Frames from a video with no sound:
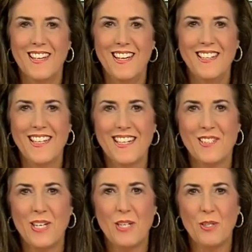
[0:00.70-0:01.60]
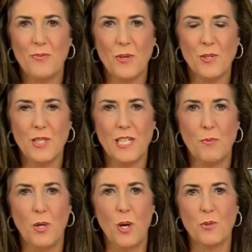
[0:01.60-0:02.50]
Indiana State
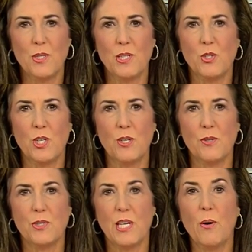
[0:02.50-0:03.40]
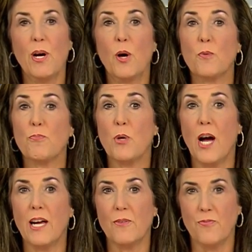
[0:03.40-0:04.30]
University will host this year's Terre Haute
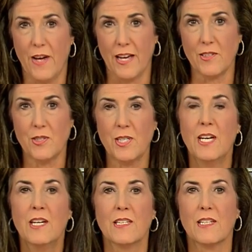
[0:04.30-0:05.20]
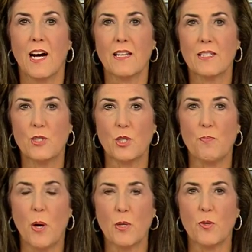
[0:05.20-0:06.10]
Pride Fest. The college is
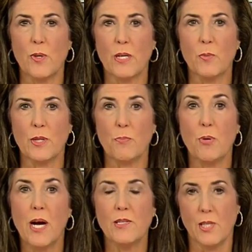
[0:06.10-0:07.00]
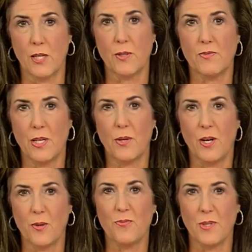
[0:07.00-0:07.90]
partnering with the Pride Center of
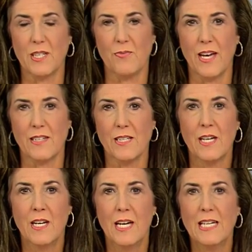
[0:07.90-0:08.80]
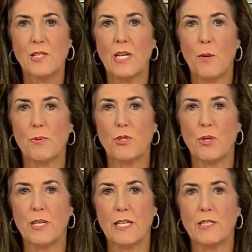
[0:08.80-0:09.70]
Terre Haute for the event. It's an
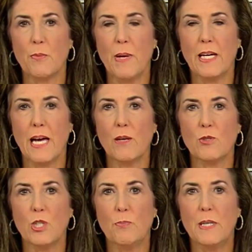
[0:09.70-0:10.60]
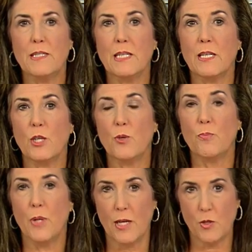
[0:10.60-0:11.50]
opportunity to make
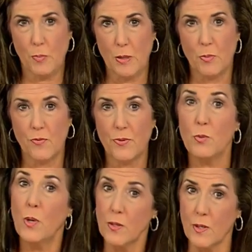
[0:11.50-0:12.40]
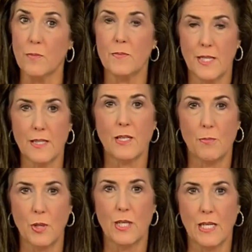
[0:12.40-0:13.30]
LGBTQ plus people feel welcome in the
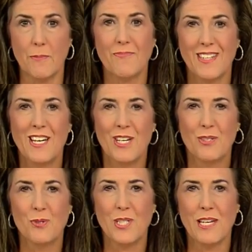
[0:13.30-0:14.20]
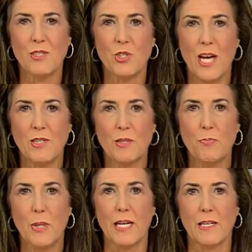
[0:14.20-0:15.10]
community. News 10's Jackson
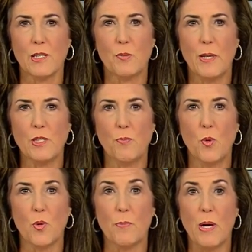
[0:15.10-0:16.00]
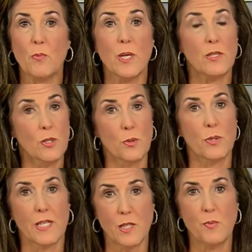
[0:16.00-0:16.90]
Plank explains more about what you
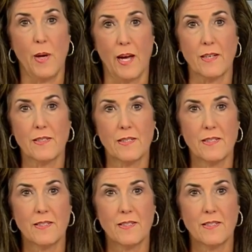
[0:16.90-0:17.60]
can expect.